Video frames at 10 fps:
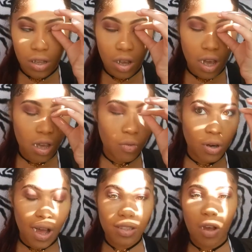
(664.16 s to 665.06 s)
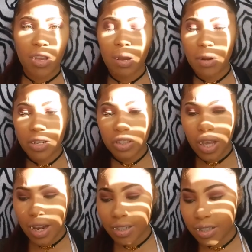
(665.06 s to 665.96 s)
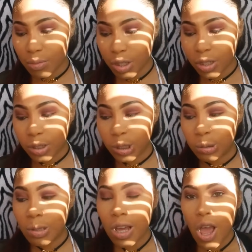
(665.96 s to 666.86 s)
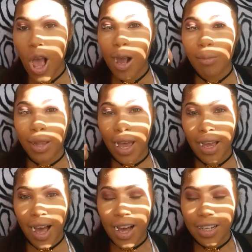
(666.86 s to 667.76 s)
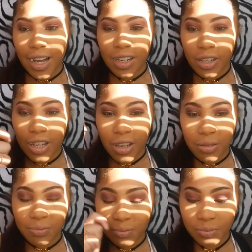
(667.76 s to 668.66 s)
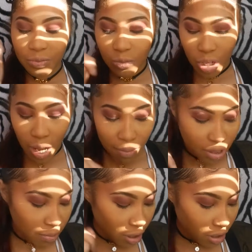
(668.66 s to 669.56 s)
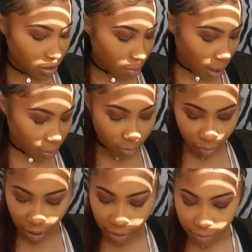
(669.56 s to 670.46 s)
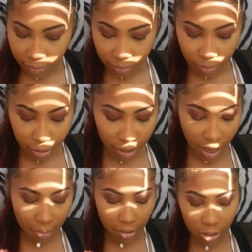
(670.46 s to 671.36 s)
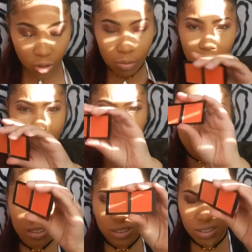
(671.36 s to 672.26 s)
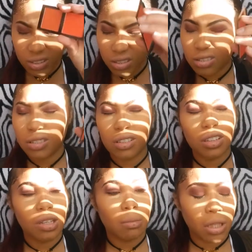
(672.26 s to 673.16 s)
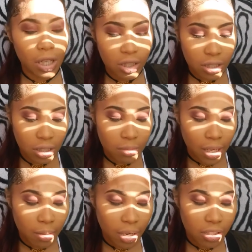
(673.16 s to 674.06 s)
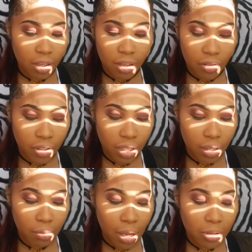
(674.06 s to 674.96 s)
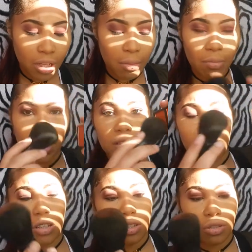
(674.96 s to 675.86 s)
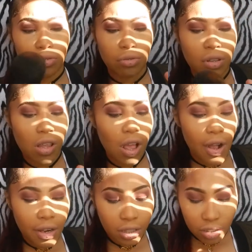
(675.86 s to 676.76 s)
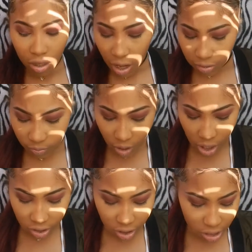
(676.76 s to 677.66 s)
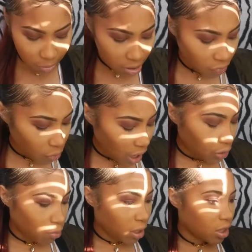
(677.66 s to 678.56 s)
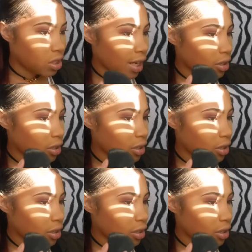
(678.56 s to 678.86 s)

Okay, when I was off camera, I just added some um black eyeliner and I smudged the bottom with brown. But now I'm gonna be doing my blush because my camera had turned off again. But I'm just gonna be mixing these two. And there's no specific way I do blush. I